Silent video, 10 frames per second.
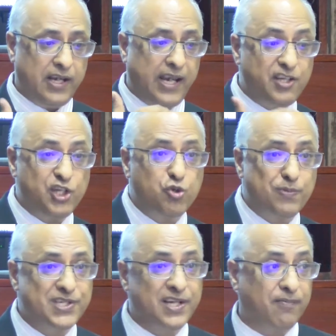
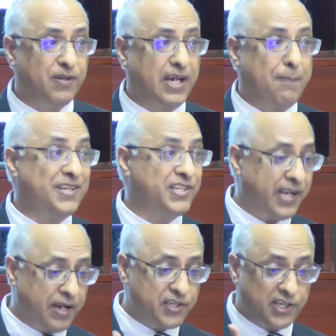82% of the capacity
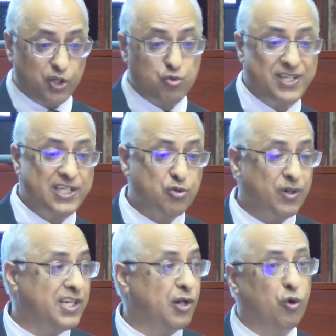addition in
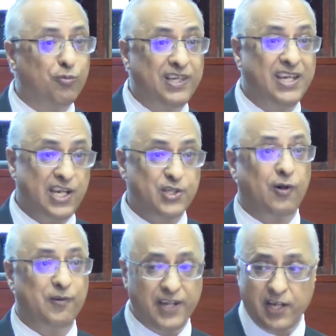2020 globally is
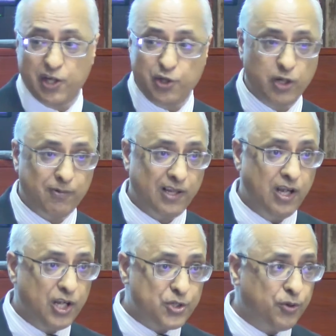already renewable.
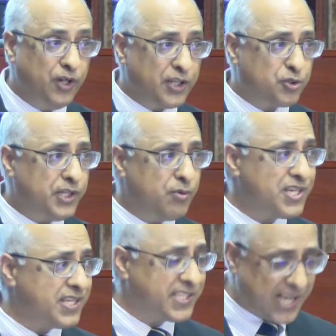So you see
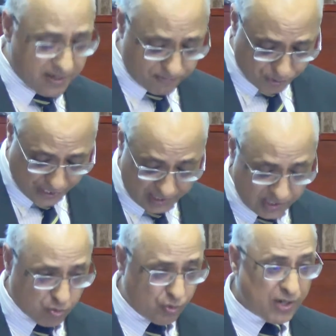this kind of trend
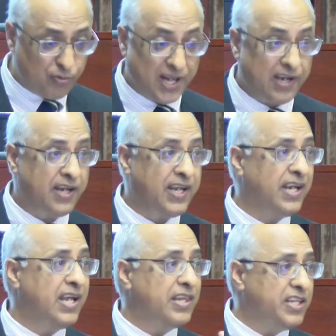where we are
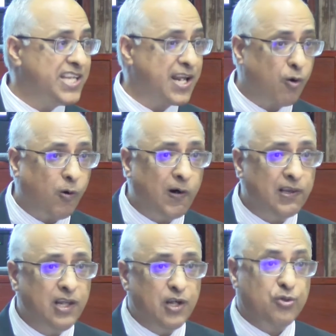heading. These are
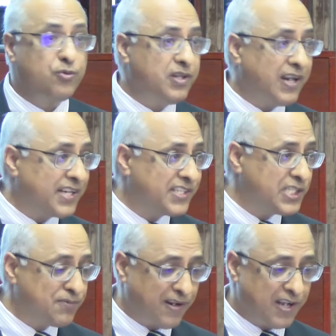all good
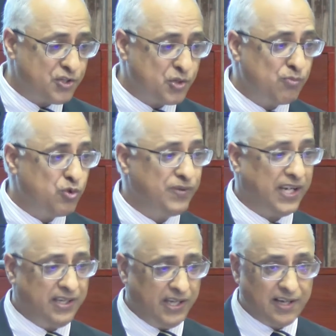directions for us to move
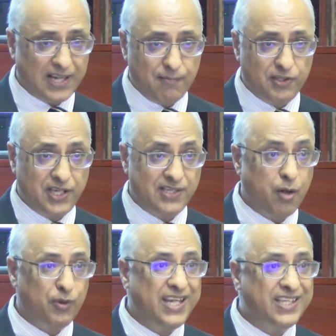in climate change.
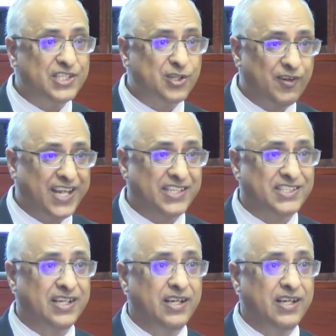Now, in this context,